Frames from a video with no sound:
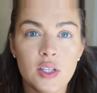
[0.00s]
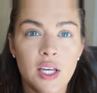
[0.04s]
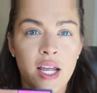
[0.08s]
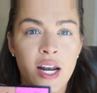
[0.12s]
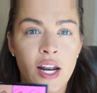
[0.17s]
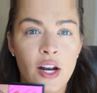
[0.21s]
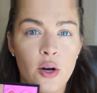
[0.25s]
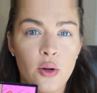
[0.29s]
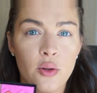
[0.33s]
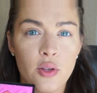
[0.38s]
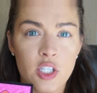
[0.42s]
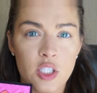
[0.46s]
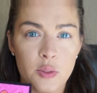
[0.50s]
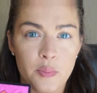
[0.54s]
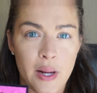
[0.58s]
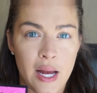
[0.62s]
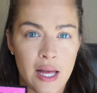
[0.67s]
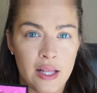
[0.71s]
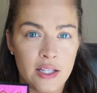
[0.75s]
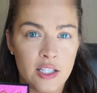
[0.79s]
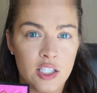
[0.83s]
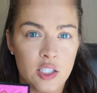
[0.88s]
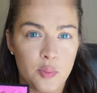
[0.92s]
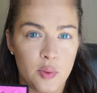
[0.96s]
And I know this
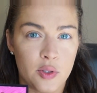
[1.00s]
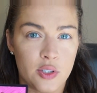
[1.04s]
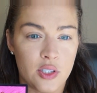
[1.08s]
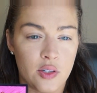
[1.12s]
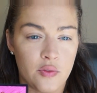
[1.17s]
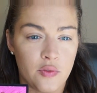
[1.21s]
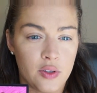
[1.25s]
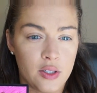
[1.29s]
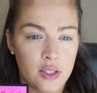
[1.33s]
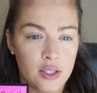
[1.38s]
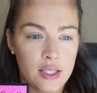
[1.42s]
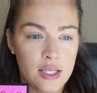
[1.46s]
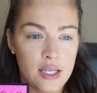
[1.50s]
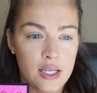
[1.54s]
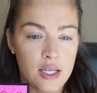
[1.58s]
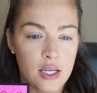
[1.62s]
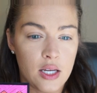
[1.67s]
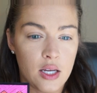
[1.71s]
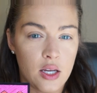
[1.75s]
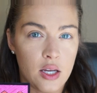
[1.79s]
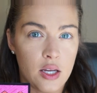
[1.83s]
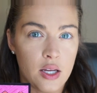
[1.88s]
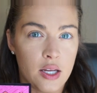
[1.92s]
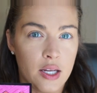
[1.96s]
palette
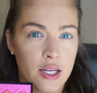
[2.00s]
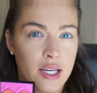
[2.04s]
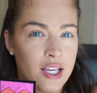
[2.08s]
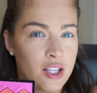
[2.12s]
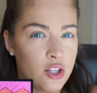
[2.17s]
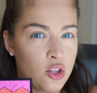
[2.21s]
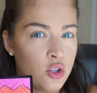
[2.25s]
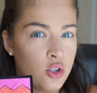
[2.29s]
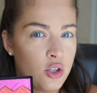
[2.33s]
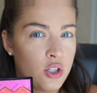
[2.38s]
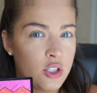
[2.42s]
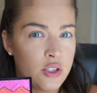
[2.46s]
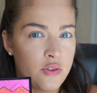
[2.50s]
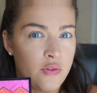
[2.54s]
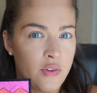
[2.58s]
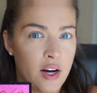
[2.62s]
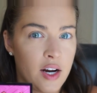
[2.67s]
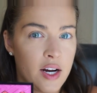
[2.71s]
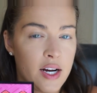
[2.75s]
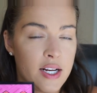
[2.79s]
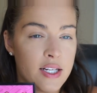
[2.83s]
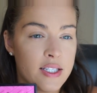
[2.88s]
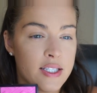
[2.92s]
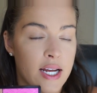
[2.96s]
specifically looks
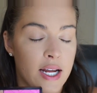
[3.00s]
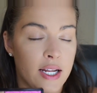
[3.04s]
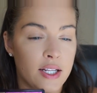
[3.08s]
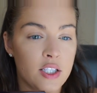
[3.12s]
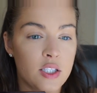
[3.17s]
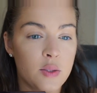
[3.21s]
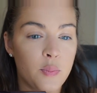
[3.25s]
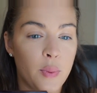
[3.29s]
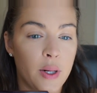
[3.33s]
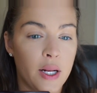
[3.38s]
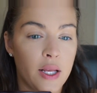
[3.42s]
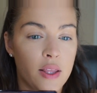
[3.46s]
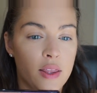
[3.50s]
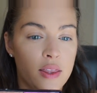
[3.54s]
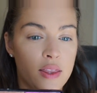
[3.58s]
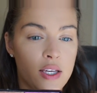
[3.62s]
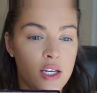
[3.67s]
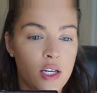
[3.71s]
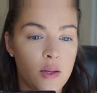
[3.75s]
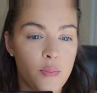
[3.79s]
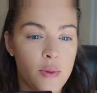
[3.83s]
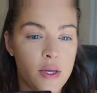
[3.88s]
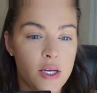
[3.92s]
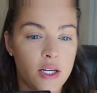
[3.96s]
very intense, but I
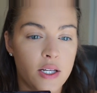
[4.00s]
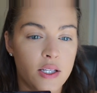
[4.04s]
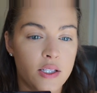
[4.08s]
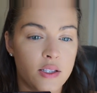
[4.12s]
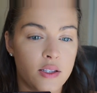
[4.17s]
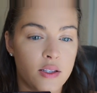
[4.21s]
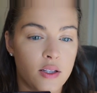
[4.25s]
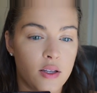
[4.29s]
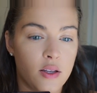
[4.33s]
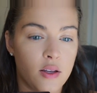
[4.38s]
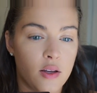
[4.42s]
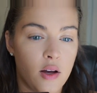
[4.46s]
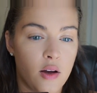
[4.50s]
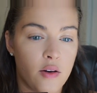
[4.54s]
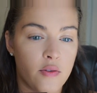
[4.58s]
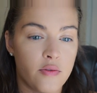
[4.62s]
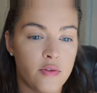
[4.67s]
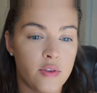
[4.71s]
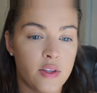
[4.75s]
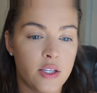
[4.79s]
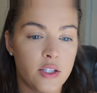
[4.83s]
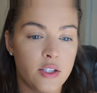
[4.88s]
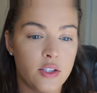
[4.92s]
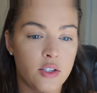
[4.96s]
think because
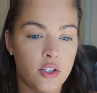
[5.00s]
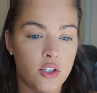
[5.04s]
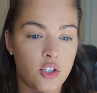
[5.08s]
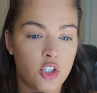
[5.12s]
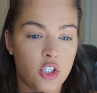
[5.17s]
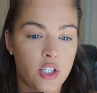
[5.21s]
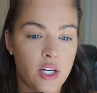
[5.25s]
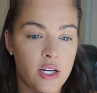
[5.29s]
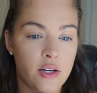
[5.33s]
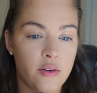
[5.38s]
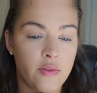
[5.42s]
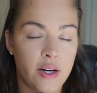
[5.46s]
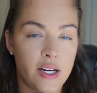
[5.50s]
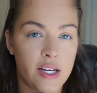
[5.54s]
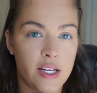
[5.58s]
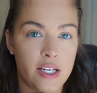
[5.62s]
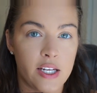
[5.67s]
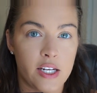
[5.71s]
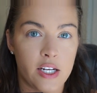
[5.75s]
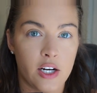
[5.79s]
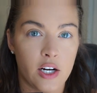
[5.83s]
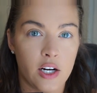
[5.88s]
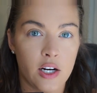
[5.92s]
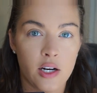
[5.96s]
of this shade right
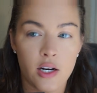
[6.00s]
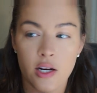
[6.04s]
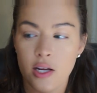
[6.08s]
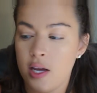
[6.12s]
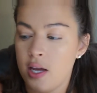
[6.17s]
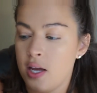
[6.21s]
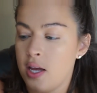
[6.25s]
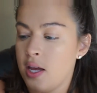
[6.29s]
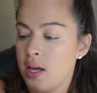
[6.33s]
here,